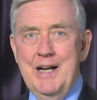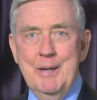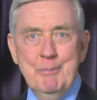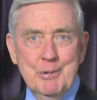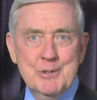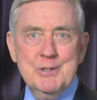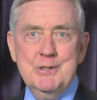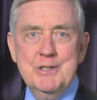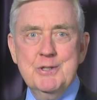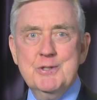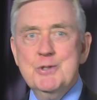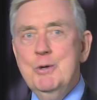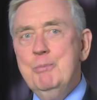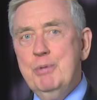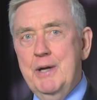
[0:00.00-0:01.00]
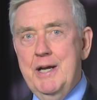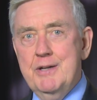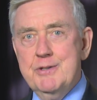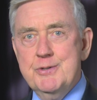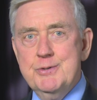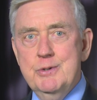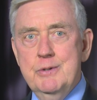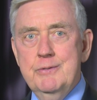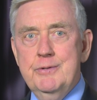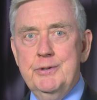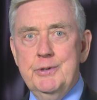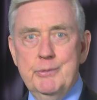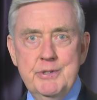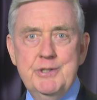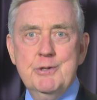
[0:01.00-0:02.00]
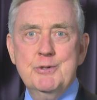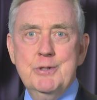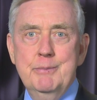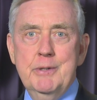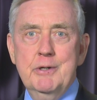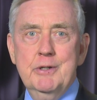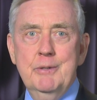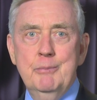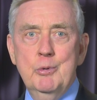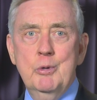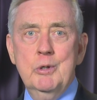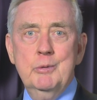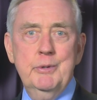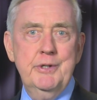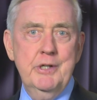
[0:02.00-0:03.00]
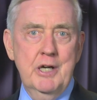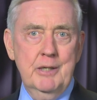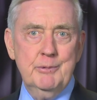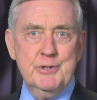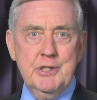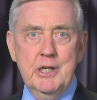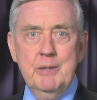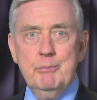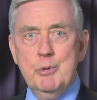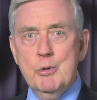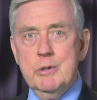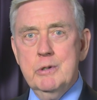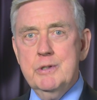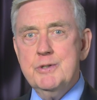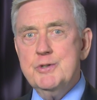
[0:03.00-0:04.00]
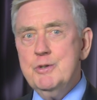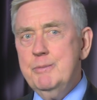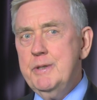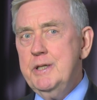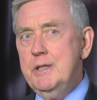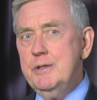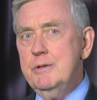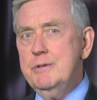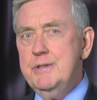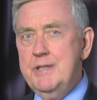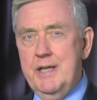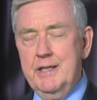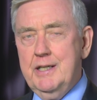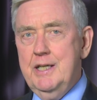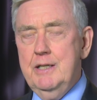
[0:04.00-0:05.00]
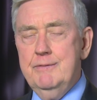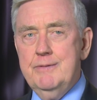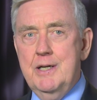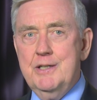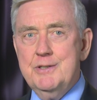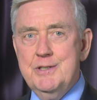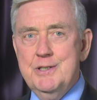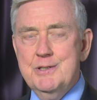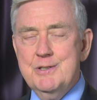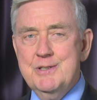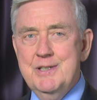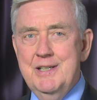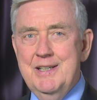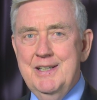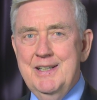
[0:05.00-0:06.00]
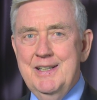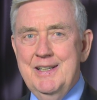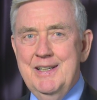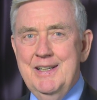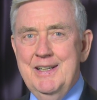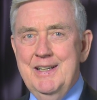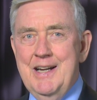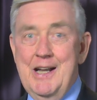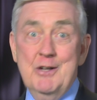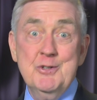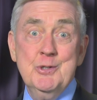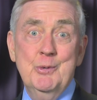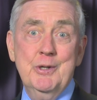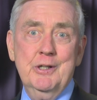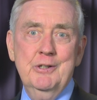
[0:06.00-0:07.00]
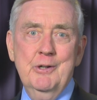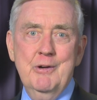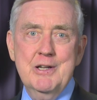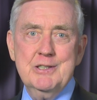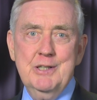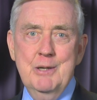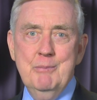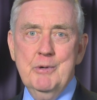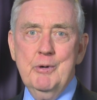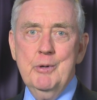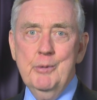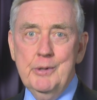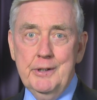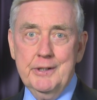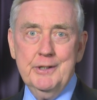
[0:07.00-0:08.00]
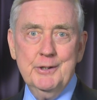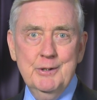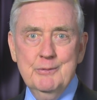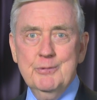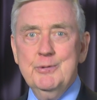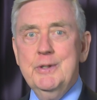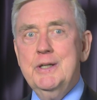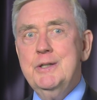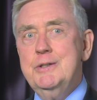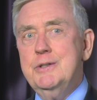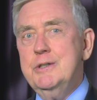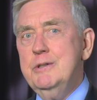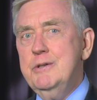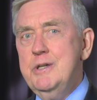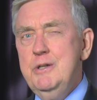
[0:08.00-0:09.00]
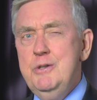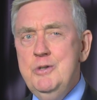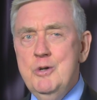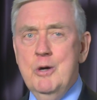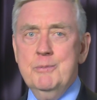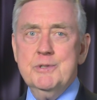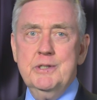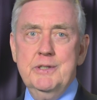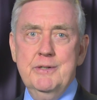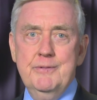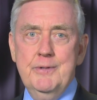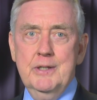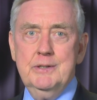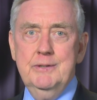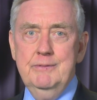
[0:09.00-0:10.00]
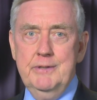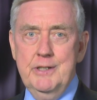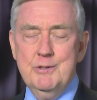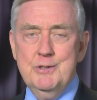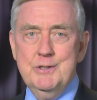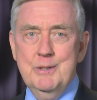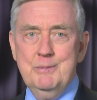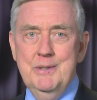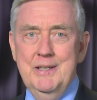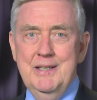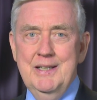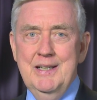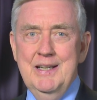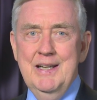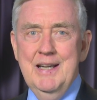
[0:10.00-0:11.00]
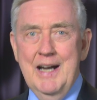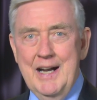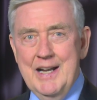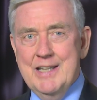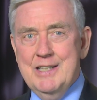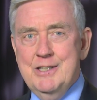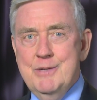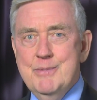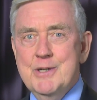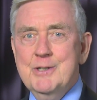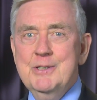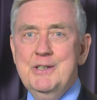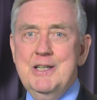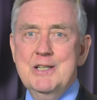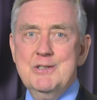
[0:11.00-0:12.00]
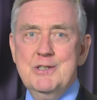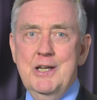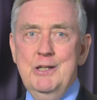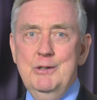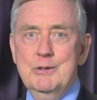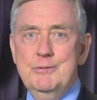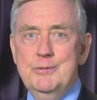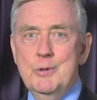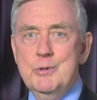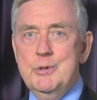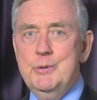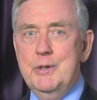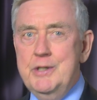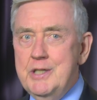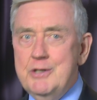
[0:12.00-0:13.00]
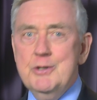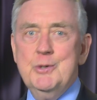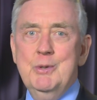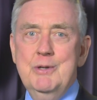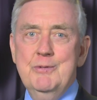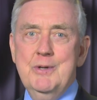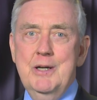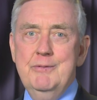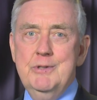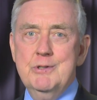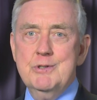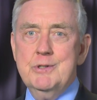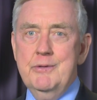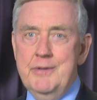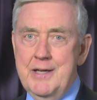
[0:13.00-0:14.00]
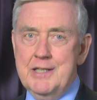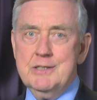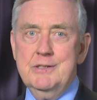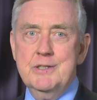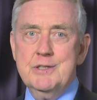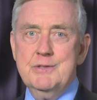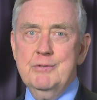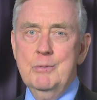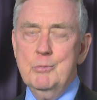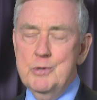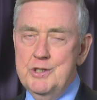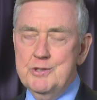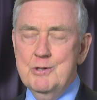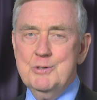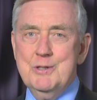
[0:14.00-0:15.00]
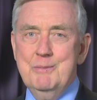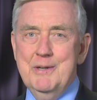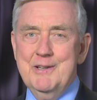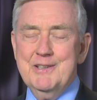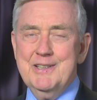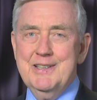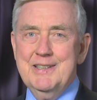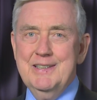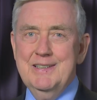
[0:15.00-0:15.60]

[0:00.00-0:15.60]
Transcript: I'm personally so proud to serve on the Research America board with the Honorable John Porter and so many other dedicated volunteers. I also want to congratulate Mary Woolley, a good friend, on her enormously effective leadership. I and the American Cancer Society look forward to another 25 years of excellence from Research America.